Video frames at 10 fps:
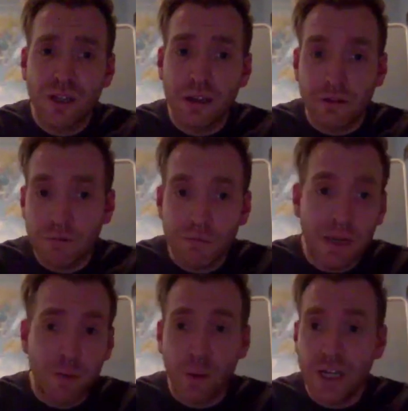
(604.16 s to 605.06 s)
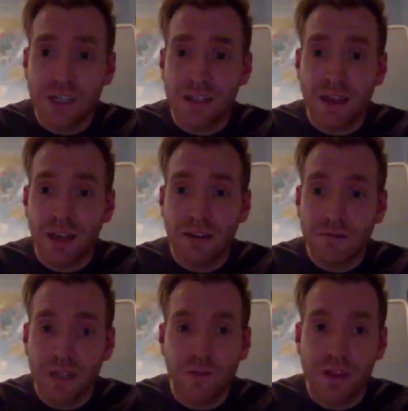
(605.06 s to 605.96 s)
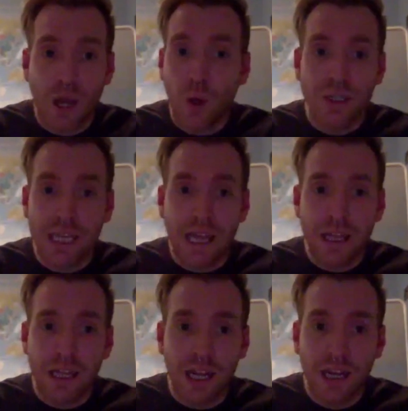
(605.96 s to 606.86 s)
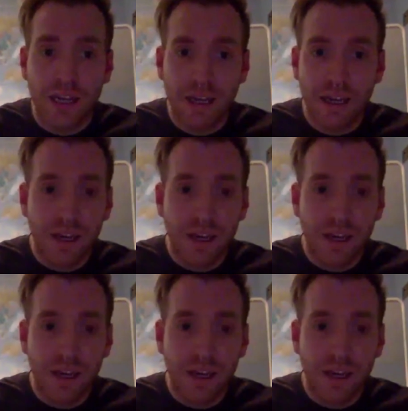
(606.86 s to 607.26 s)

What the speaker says: and minimum wage is a different thing altogether. Like,